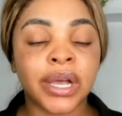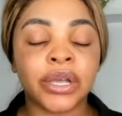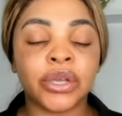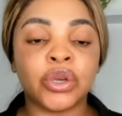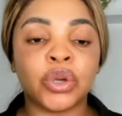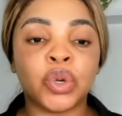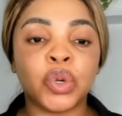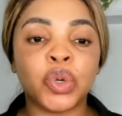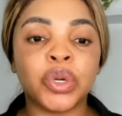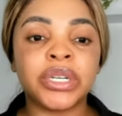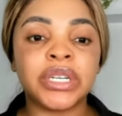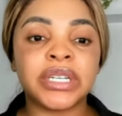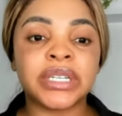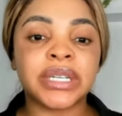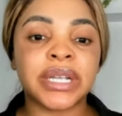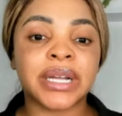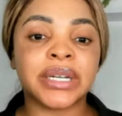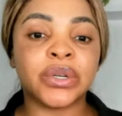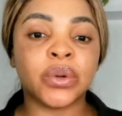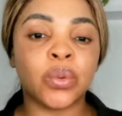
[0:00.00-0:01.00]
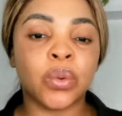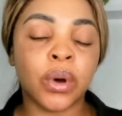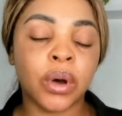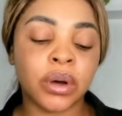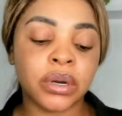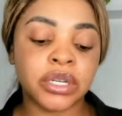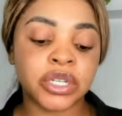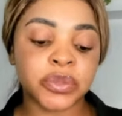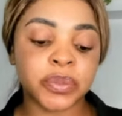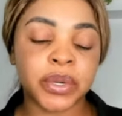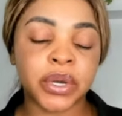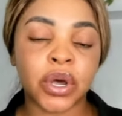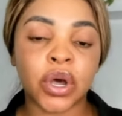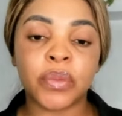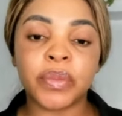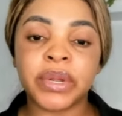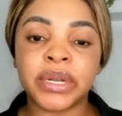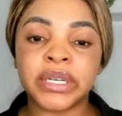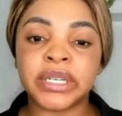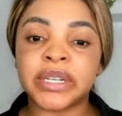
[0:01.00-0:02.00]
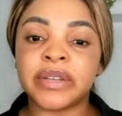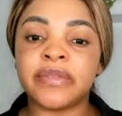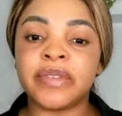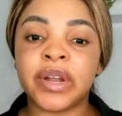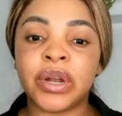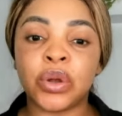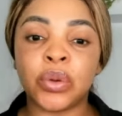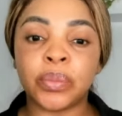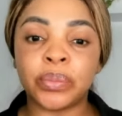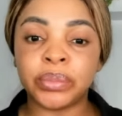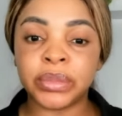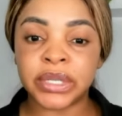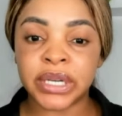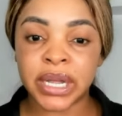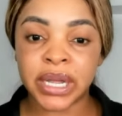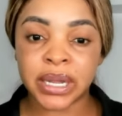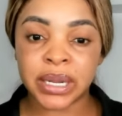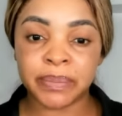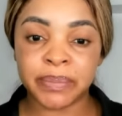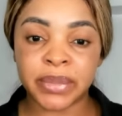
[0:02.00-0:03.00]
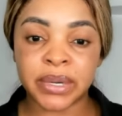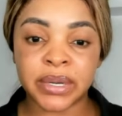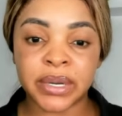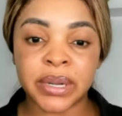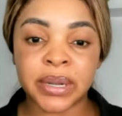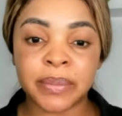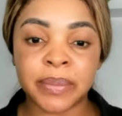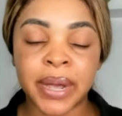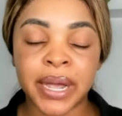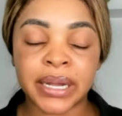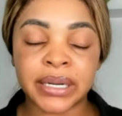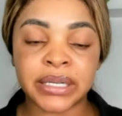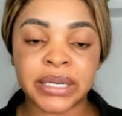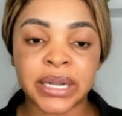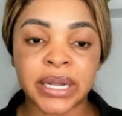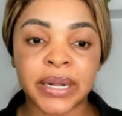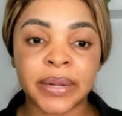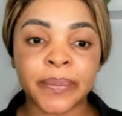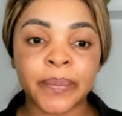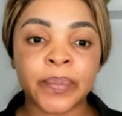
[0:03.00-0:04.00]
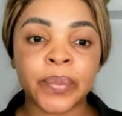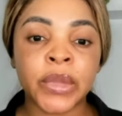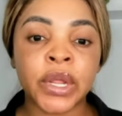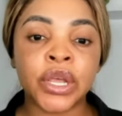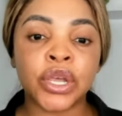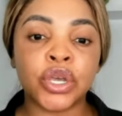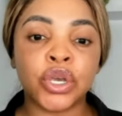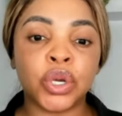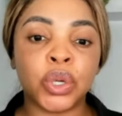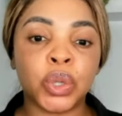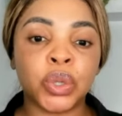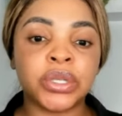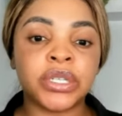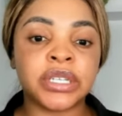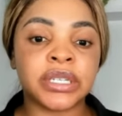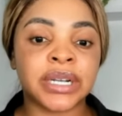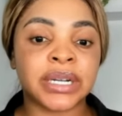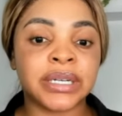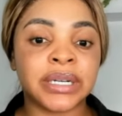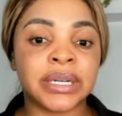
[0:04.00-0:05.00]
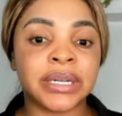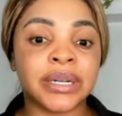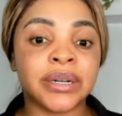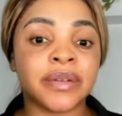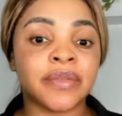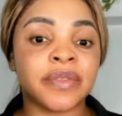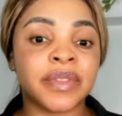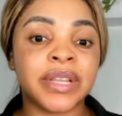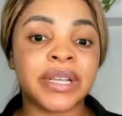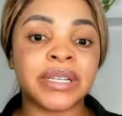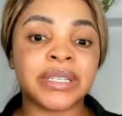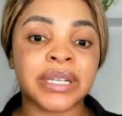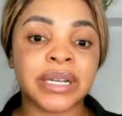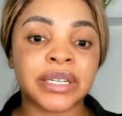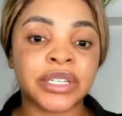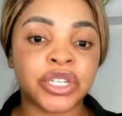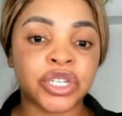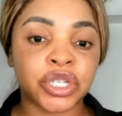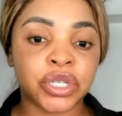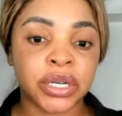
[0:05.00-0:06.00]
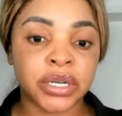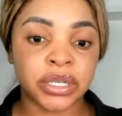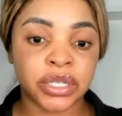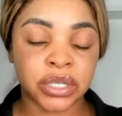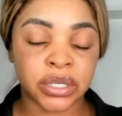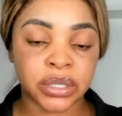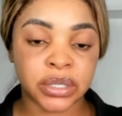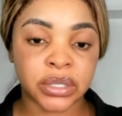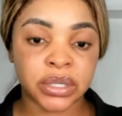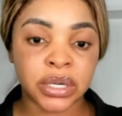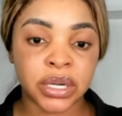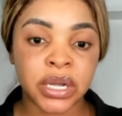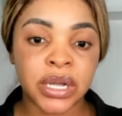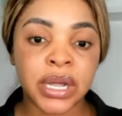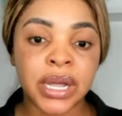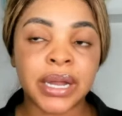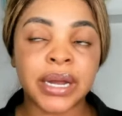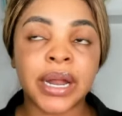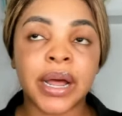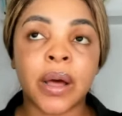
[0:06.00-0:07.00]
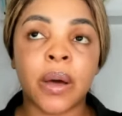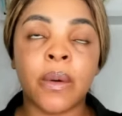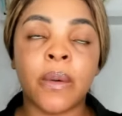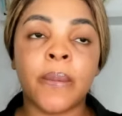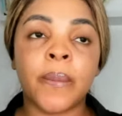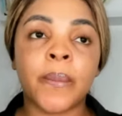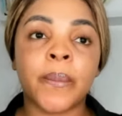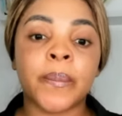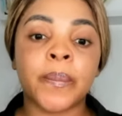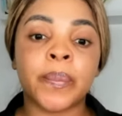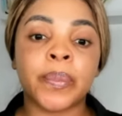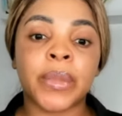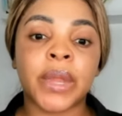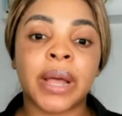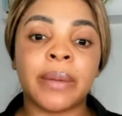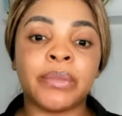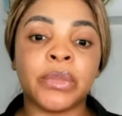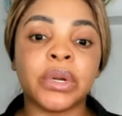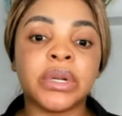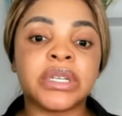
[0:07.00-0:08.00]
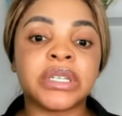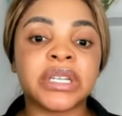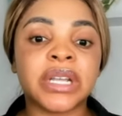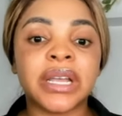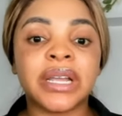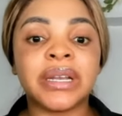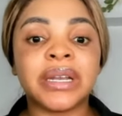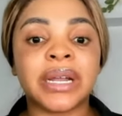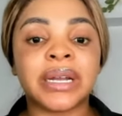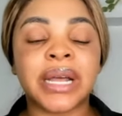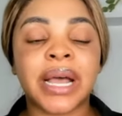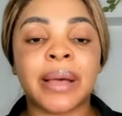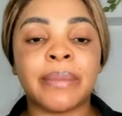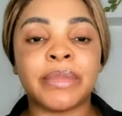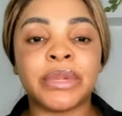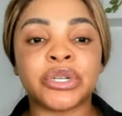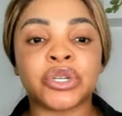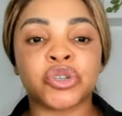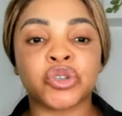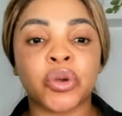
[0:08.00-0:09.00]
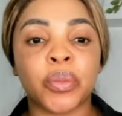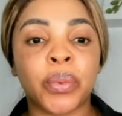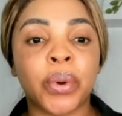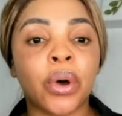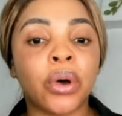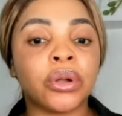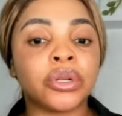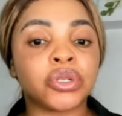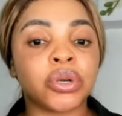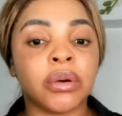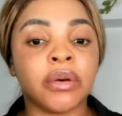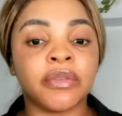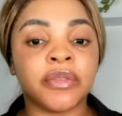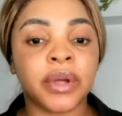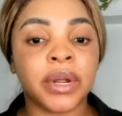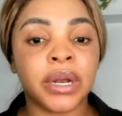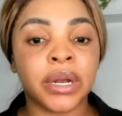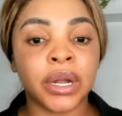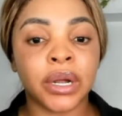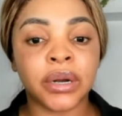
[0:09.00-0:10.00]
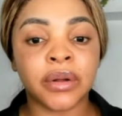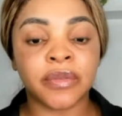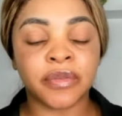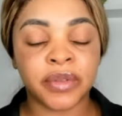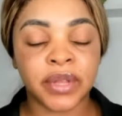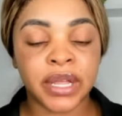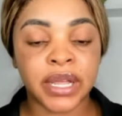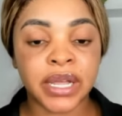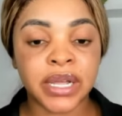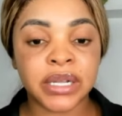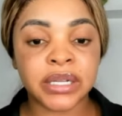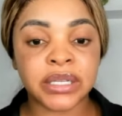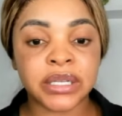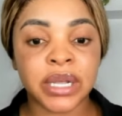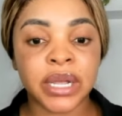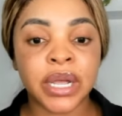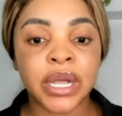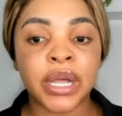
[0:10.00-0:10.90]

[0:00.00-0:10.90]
You notice that the world is becoming developed day by day. You notice that a lot of things are changing. Now, I'm not saying that I'm in support of a lot of things,